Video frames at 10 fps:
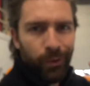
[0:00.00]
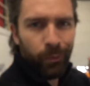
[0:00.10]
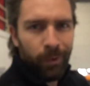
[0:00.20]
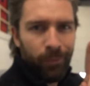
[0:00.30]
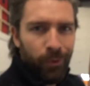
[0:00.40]

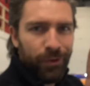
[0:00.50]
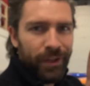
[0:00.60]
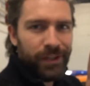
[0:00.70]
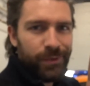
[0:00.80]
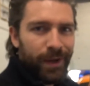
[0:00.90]
One more
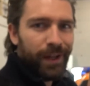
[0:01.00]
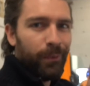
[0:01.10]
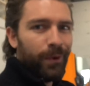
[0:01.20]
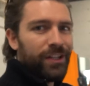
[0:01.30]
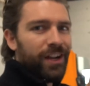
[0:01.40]
thing as
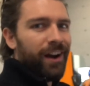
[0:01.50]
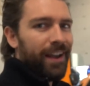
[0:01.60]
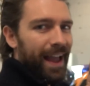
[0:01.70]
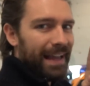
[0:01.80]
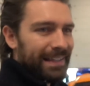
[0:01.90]
well, which
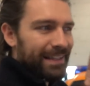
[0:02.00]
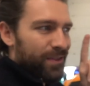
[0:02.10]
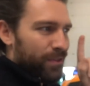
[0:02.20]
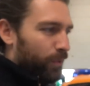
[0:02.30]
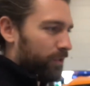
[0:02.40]
I hadn't
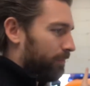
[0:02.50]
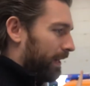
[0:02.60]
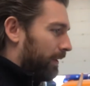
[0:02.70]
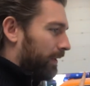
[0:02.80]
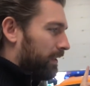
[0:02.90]
thought
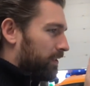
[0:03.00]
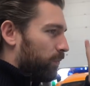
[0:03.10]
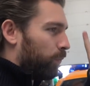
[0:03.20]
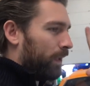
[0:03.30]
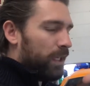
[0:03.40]
about, and
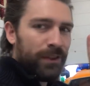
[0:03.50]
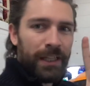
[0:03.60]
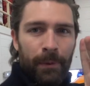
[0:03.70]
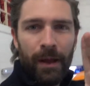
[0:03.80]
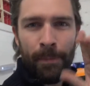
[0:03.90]
when you
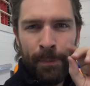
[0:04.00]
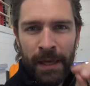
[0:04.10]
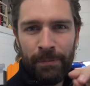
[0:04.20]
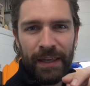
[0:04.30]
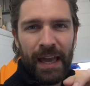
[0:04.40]
think about
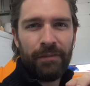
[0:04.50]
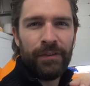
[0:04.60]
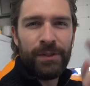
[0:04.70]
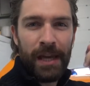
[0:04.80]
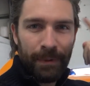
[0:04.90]
P P F,
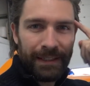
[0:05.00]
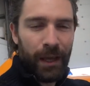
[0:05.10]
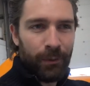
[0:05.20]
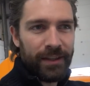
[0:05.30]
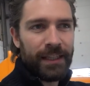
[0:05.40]
you
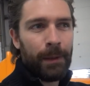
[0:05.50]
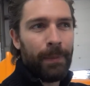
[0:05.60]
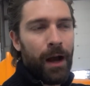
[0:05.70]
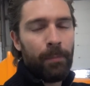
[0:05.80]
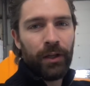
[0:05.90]
typically only think
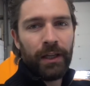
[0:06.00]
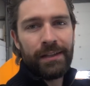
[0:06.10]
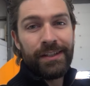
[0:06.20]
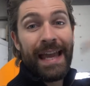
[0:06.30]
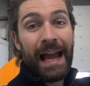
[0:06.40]
about applying
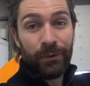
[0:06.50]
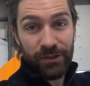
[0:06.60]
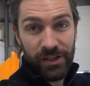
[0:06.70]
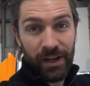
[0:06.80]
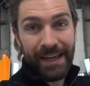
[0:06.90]
it to the
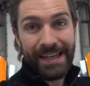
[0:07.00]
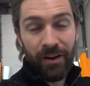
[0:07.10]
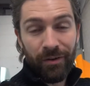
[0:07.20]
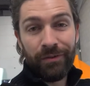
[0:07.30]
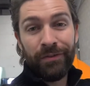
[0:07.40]
outside
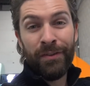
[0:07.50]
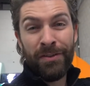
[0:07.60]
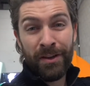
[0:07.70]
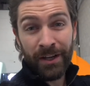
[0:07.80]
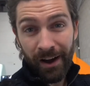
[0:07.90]
of
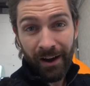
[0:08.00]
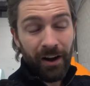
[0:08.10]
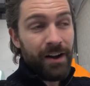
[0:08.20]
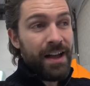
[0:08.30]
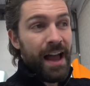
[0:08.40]
the car.